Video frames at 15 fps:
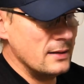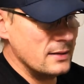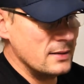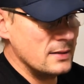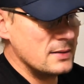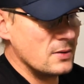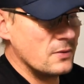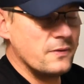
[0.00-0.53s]

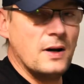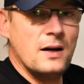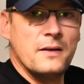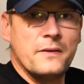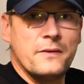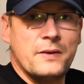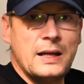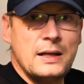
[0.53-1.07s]
So far,
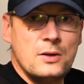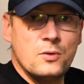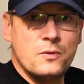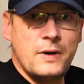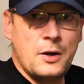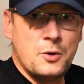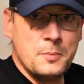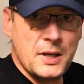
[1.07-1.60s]
thank you
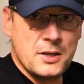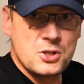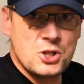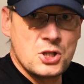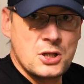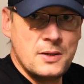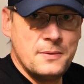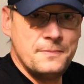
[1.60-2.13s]
very
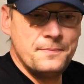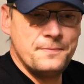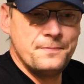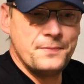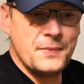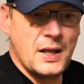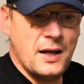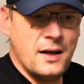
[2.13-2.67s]
much,
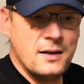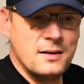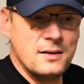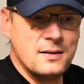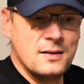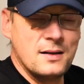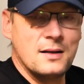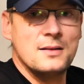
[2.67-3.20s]

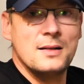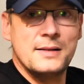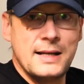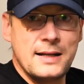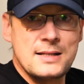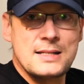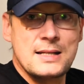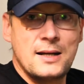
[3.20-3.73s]
and until
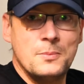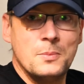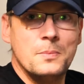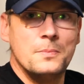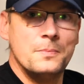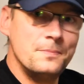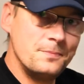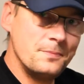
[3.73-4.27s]
next time,
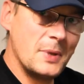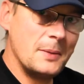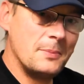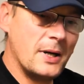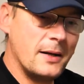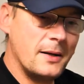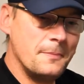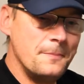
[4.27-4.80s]
bye
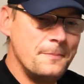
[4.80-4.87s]
bye.